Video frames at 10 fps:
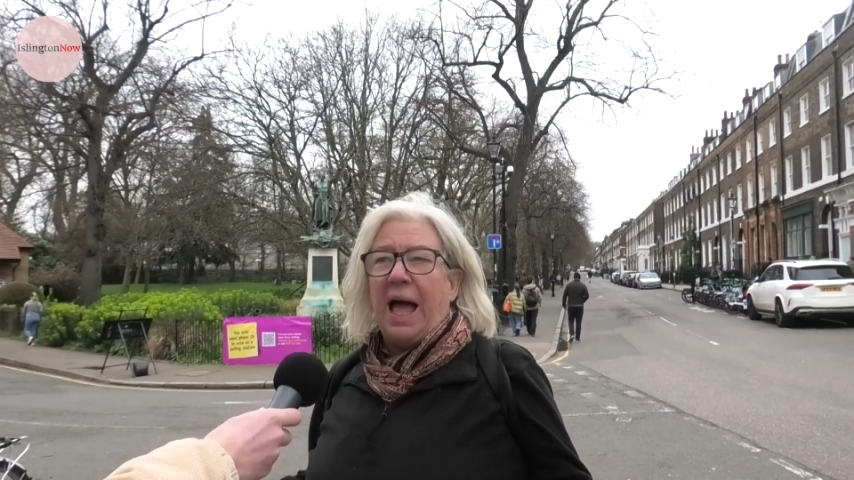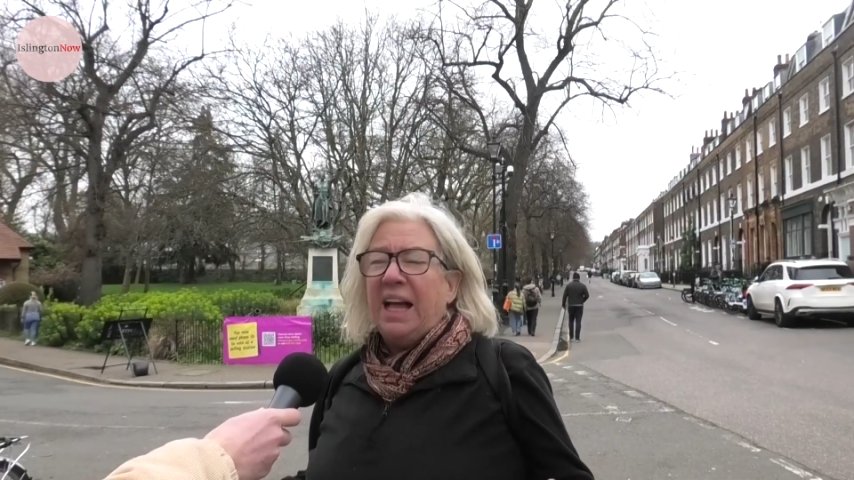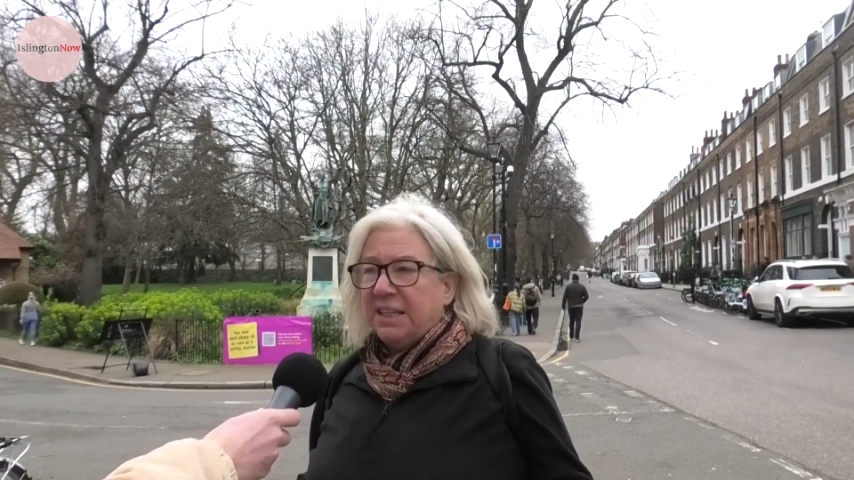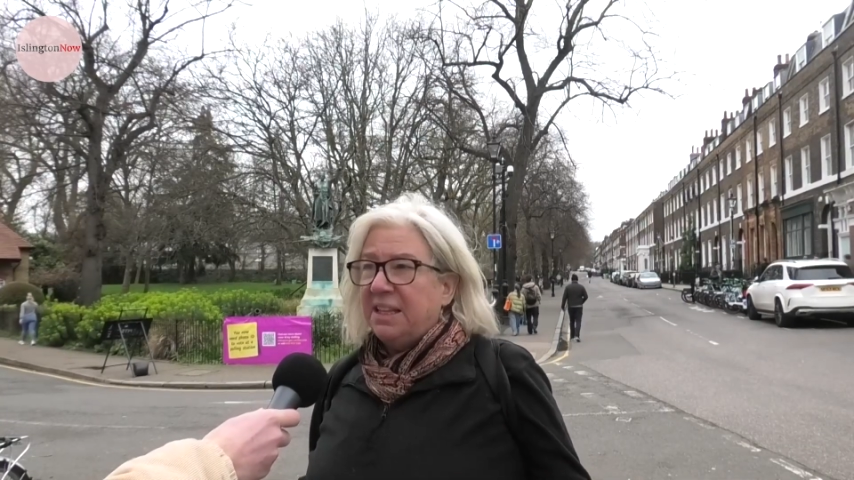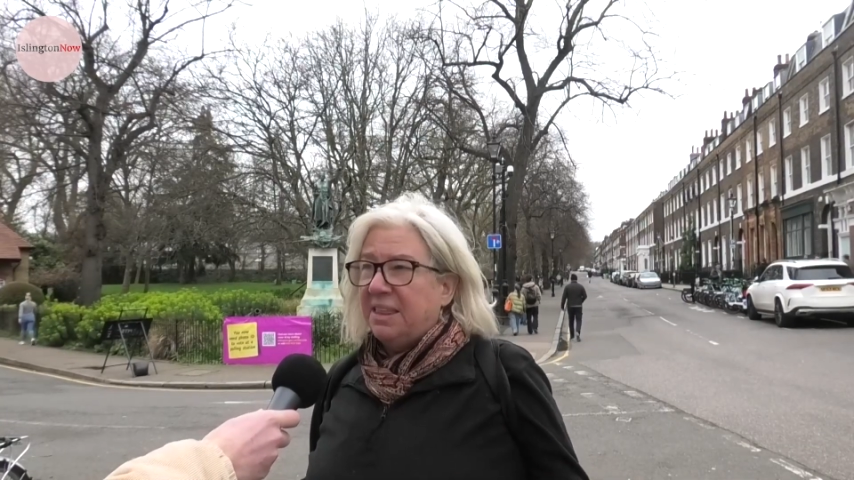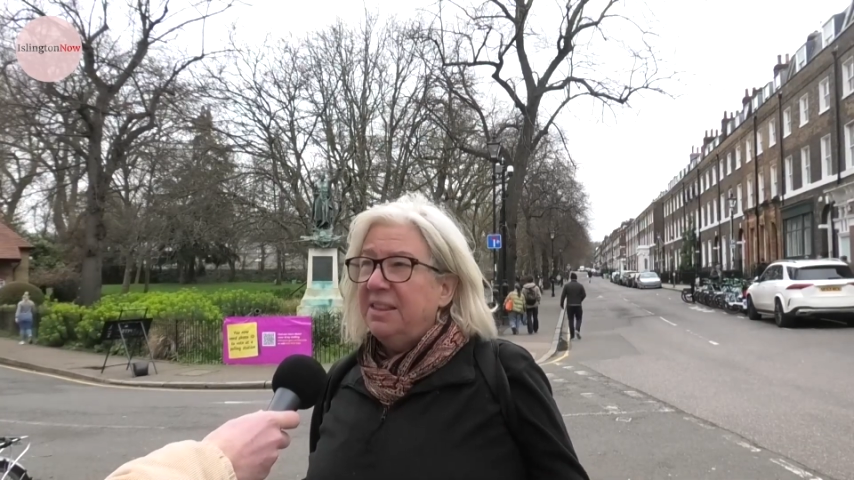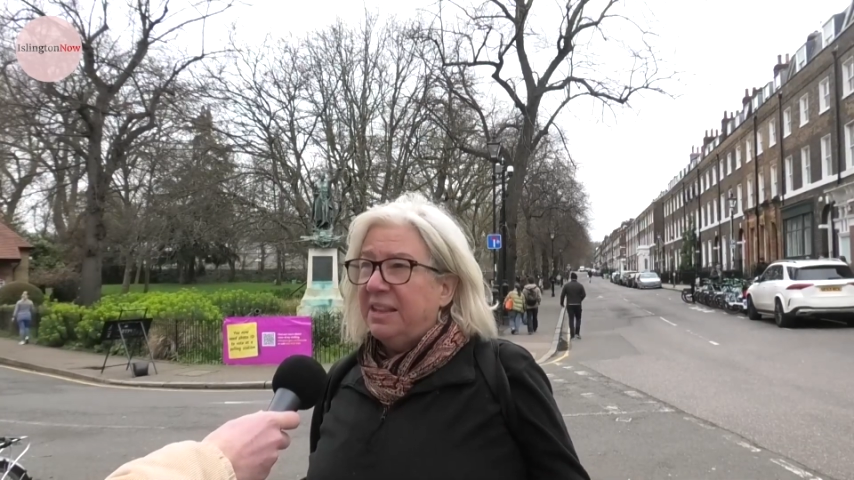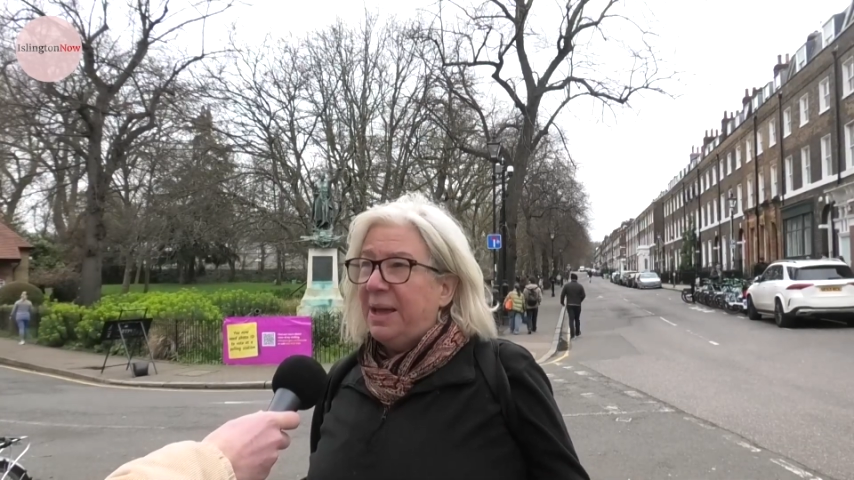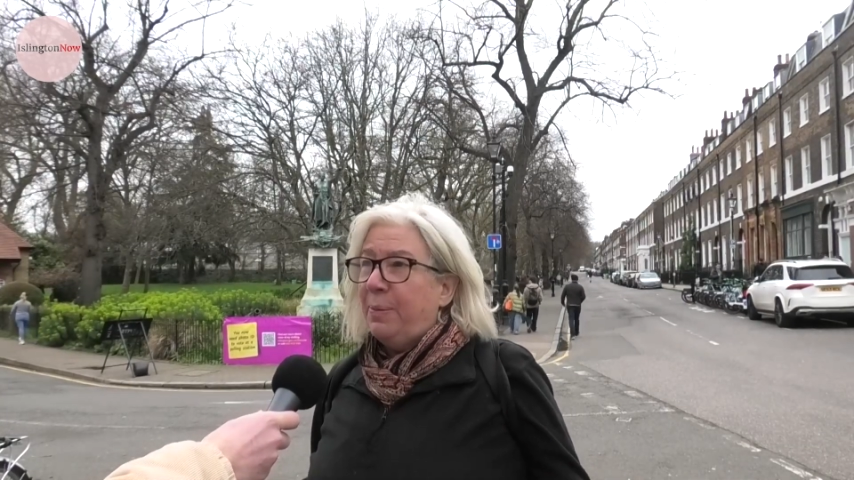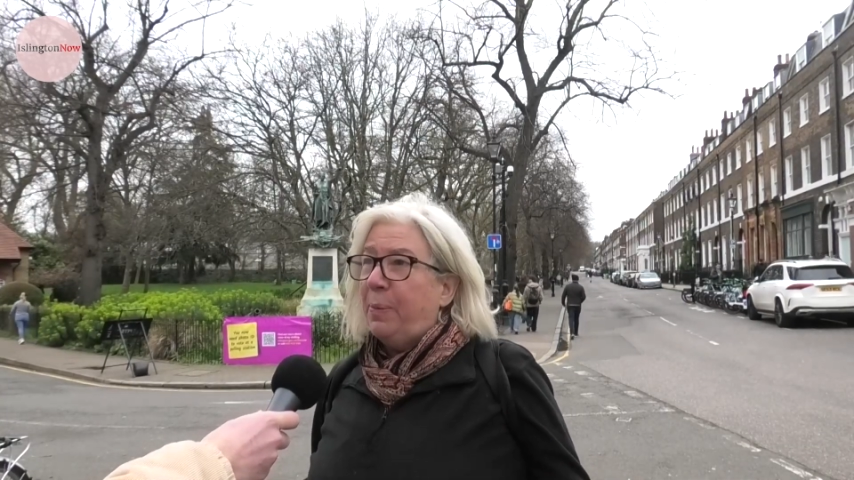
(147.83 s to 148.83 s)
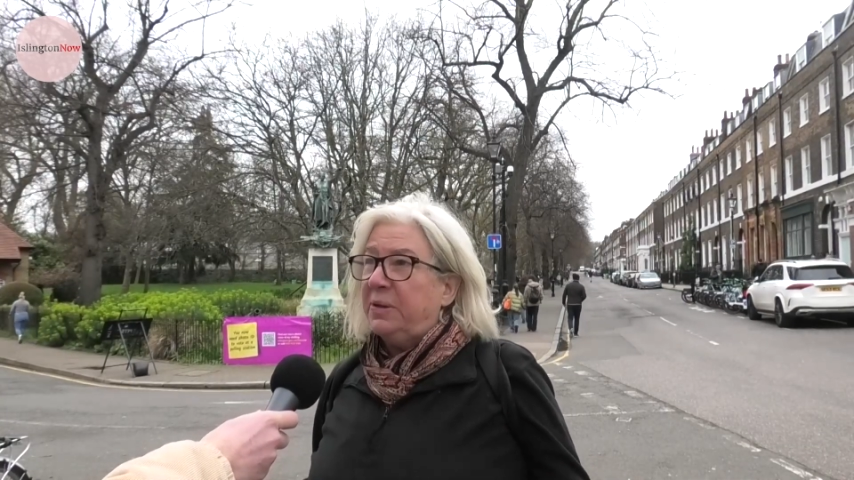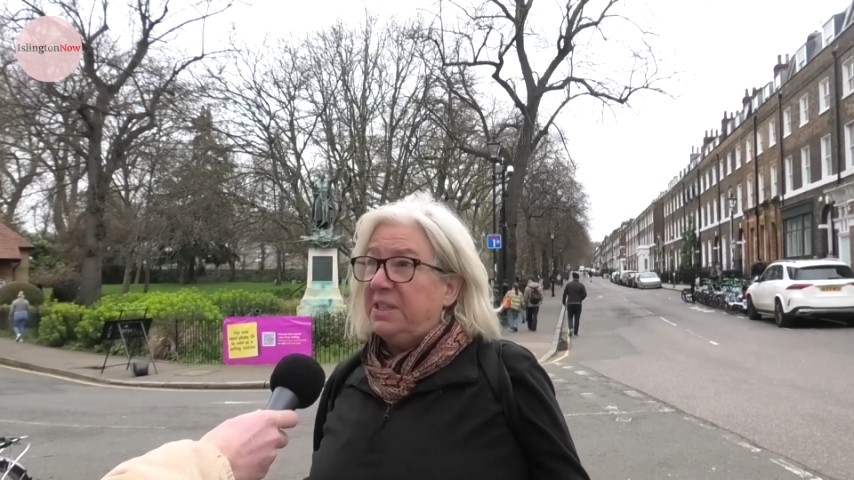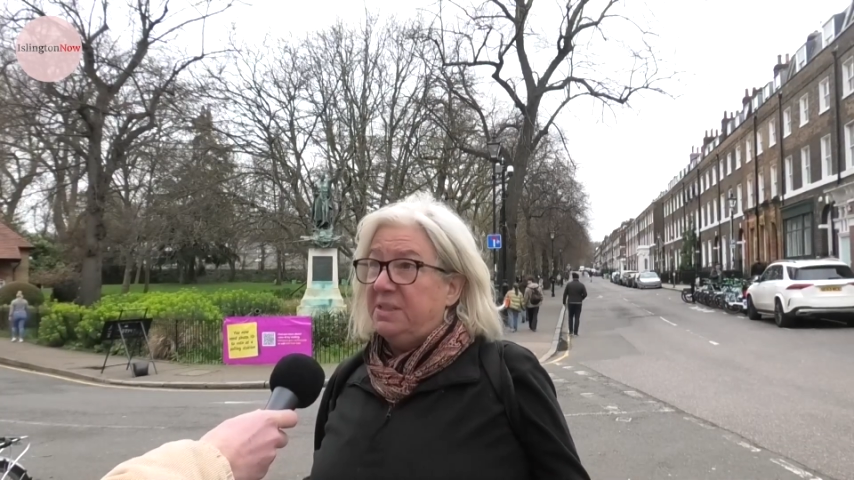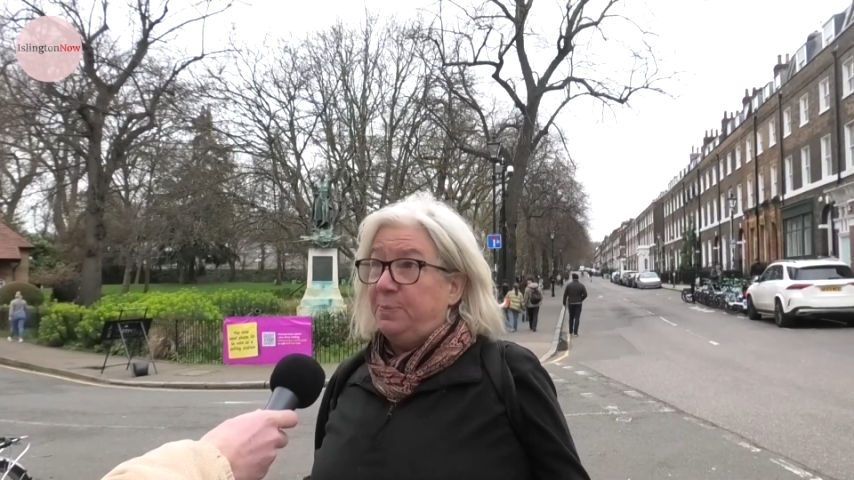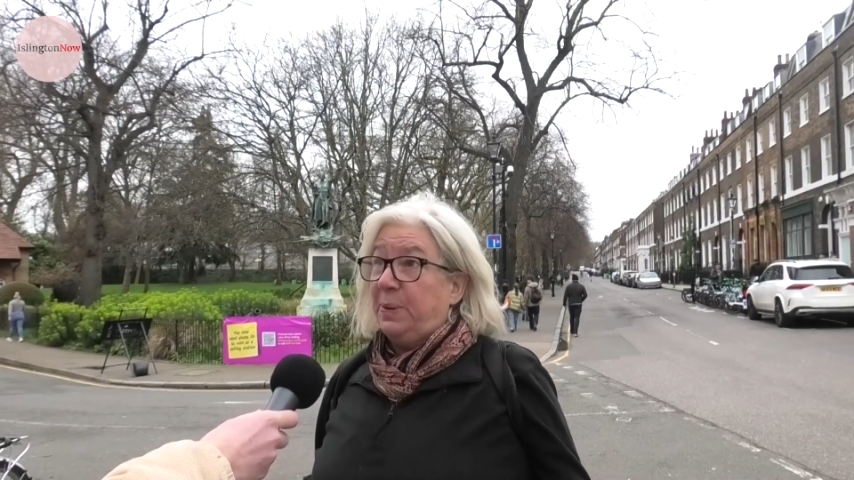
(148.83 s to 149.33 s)
and I think the Labour
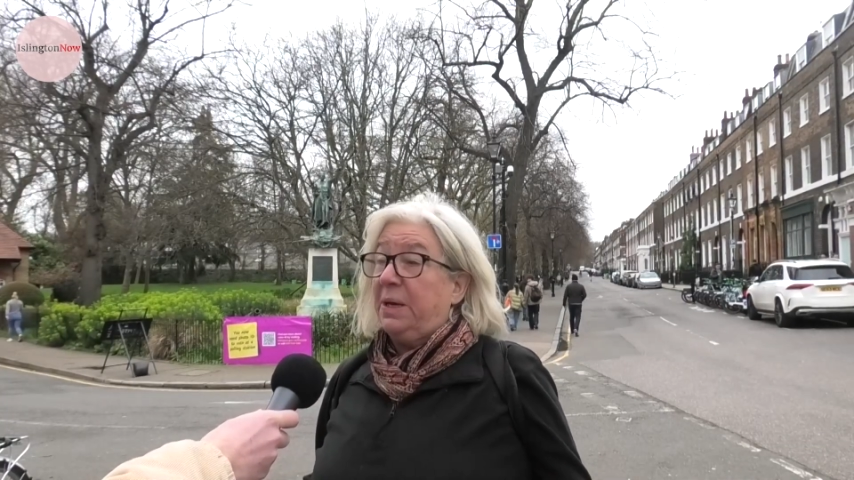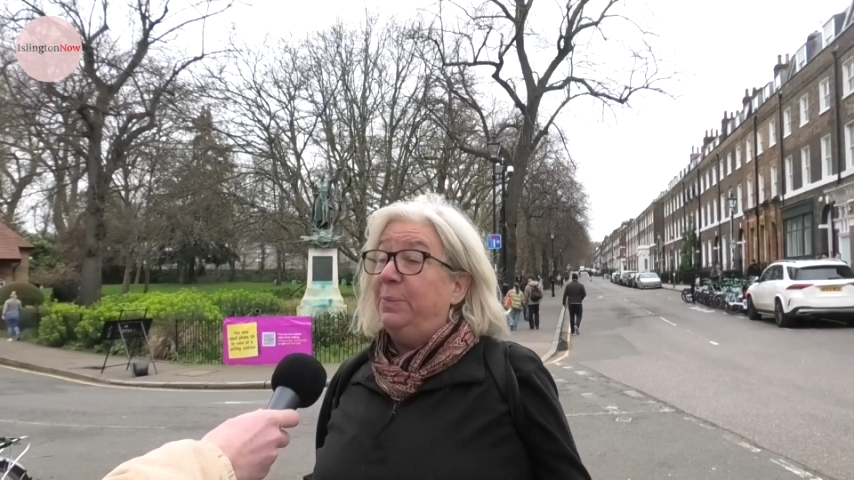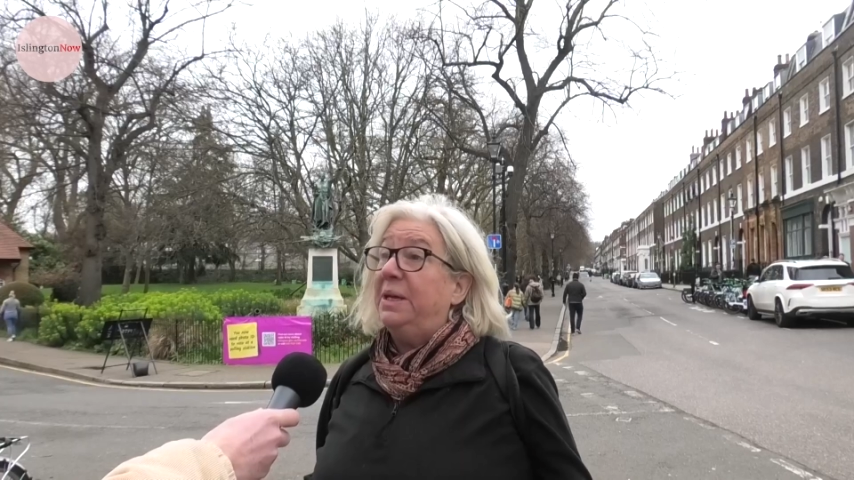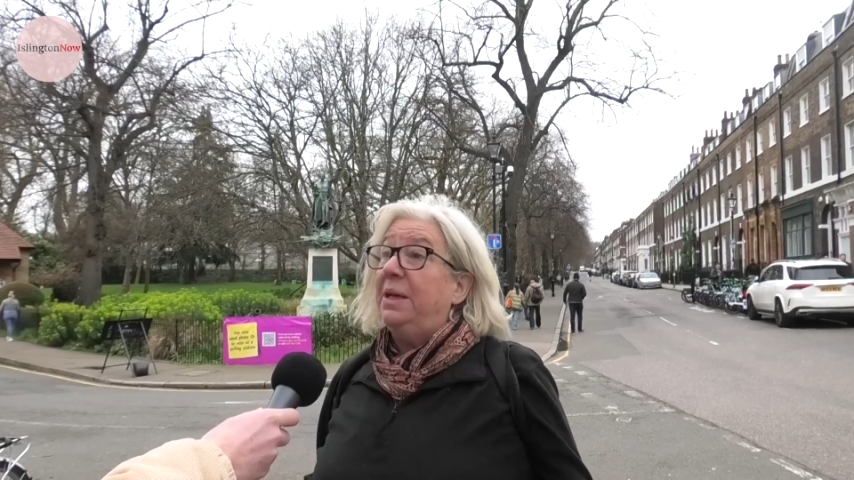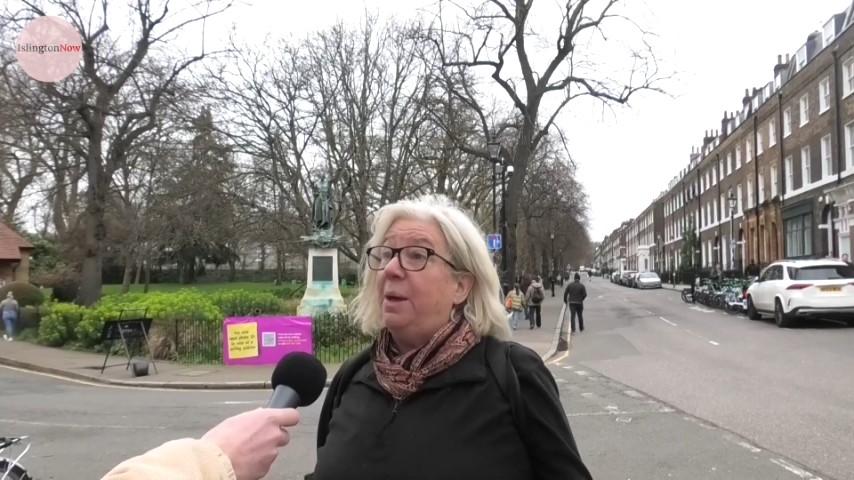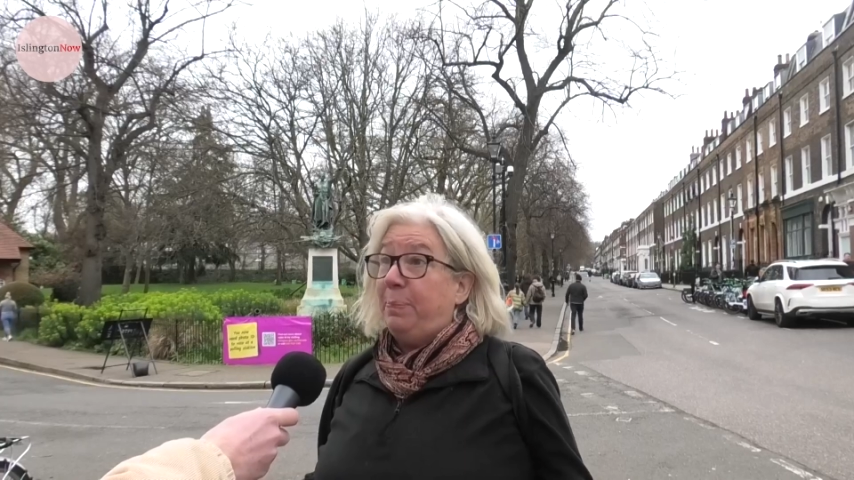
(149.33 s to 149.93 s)
Party is becoming a